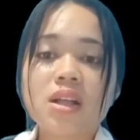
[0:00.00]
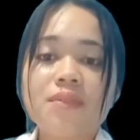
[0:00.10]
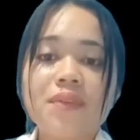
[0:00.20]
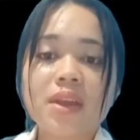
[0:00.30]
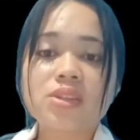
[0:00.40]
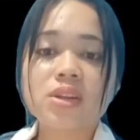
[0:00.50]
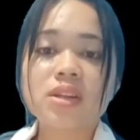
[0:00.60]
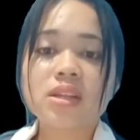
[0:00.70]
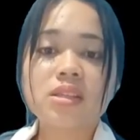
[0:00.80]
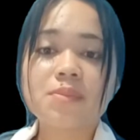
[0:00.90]
factor
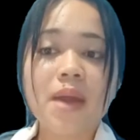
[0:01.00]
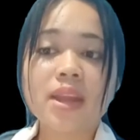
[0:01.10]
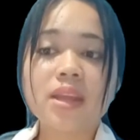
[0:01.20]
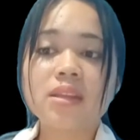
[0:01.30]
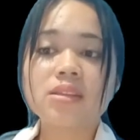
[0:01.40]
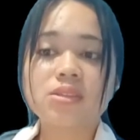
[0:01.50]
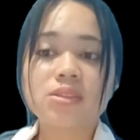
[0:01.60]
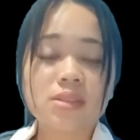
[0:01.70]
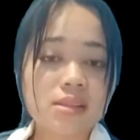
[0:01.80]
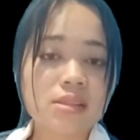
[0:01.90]
determining the
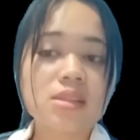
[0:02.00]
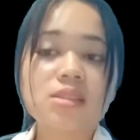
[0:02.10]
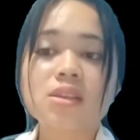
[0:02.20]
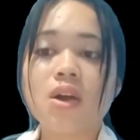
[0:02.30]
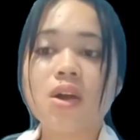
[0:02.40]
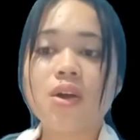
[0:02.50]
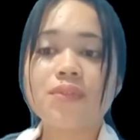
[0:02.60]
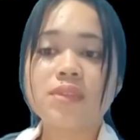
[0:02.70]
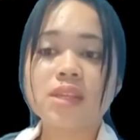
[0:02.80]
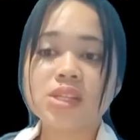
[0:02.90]
success
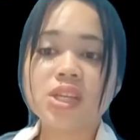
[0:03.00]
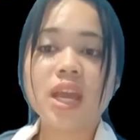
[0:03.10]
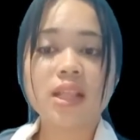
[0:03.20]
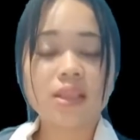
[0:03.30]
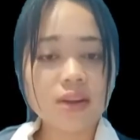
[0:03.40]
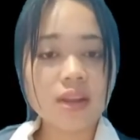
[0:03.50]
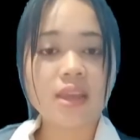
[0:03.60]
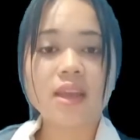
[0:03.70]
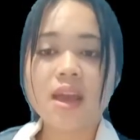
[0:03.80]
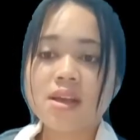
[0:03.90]
of teaching and
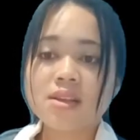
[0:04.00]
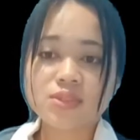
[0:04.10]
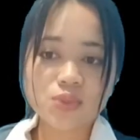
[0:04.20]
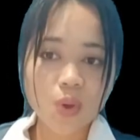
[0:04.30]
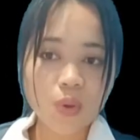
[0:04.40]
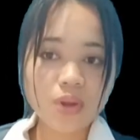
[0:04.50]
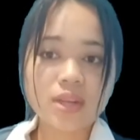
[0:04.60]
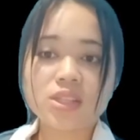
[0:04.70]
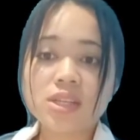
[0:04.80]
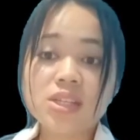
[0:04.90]
learning. So the
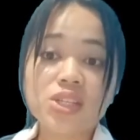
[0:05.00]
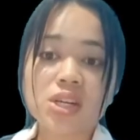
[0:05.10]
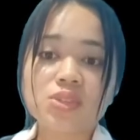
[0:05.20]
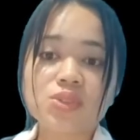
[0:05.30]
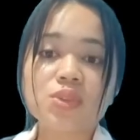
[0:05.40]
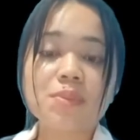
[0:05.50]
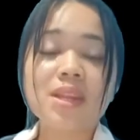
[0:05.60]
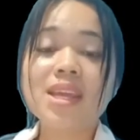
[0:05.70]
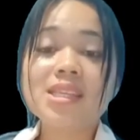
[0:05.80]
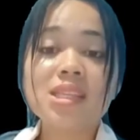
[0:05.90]
teacher should be
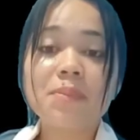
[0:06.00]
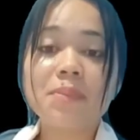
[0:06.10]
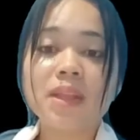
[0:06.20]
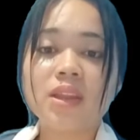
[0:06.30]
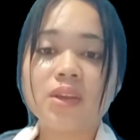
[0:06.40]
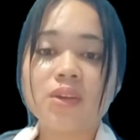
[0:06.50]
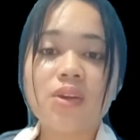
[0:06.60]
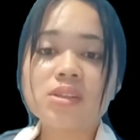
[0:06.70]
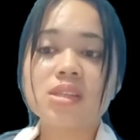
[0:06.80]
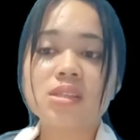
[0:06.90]
disciplined,
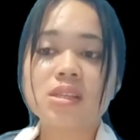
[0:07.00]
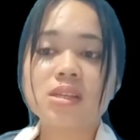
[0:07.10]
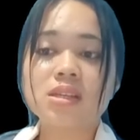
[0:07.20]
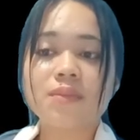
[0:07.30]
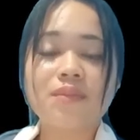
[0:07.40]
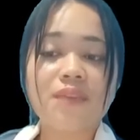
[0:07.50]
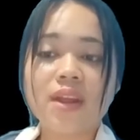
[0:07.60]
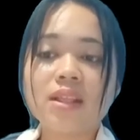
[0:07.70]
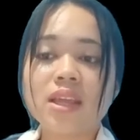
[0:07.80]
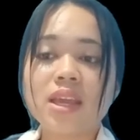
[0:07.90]
consistent,
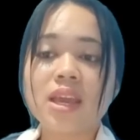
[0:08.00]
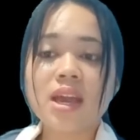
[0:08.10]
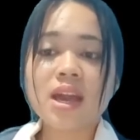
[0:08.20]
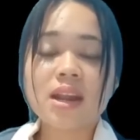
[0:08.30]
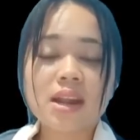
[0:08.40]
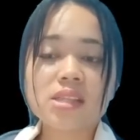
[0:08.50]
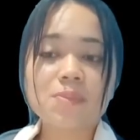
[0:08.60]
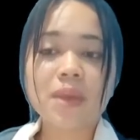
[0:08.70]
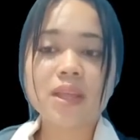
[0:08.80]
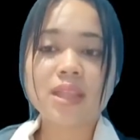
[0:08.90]
friendly,
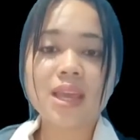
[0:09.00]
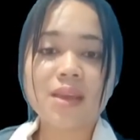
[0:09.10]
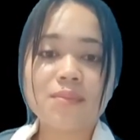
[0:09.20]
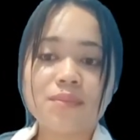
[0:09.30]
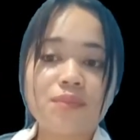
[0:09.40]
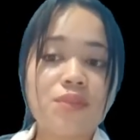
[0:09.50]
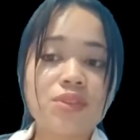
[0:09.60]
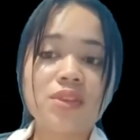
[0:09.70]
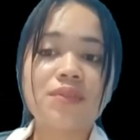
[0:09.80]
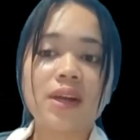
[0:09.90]
respecting,
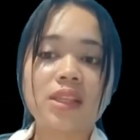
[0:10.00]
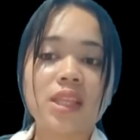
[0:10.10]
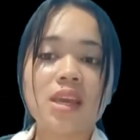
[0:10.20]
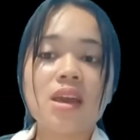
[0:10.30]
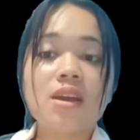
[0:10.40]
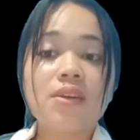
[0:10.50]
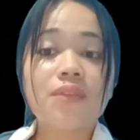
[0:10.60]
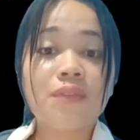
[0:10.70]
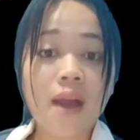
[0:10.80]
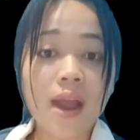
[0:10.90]
motivating,
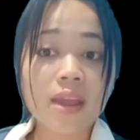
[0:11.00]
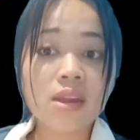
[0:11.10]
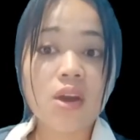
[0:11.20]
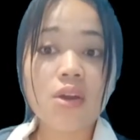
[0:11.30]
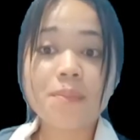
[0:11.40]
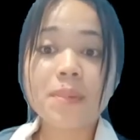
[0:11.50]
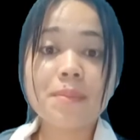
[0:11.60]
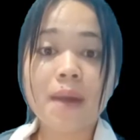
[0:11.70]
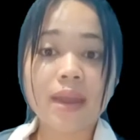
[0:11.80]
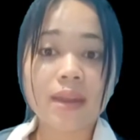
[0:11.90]
while
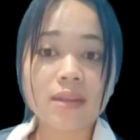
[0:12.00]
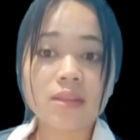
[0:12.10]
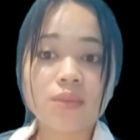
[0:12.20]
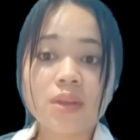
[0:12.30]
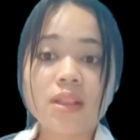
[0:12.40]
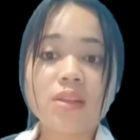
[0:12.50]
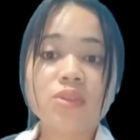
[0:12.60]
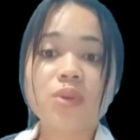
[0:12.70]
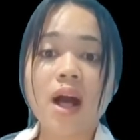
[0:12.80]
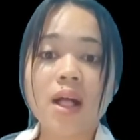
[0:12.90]
open-minded, willing
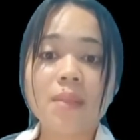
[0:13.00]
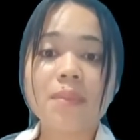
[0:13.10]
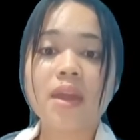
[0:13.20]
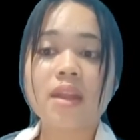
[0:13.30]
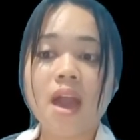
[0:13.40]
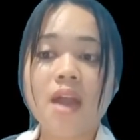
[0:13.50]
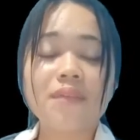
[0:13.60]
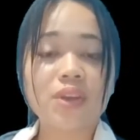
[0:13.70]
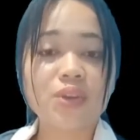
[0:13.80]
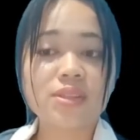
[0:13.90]
to help and have a
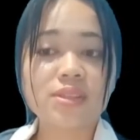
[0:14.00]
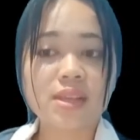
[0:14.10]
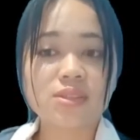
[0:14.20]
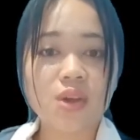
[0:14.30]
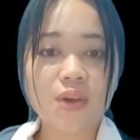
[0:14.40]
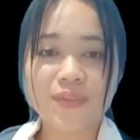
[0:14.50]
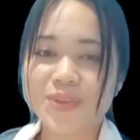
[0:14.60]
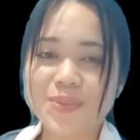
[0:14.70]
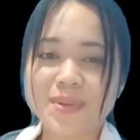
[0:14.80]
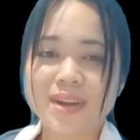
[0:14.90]
good sense of
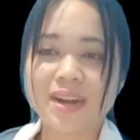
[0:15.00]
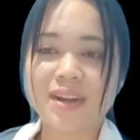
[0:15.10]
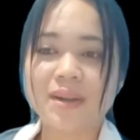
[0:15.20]
humor.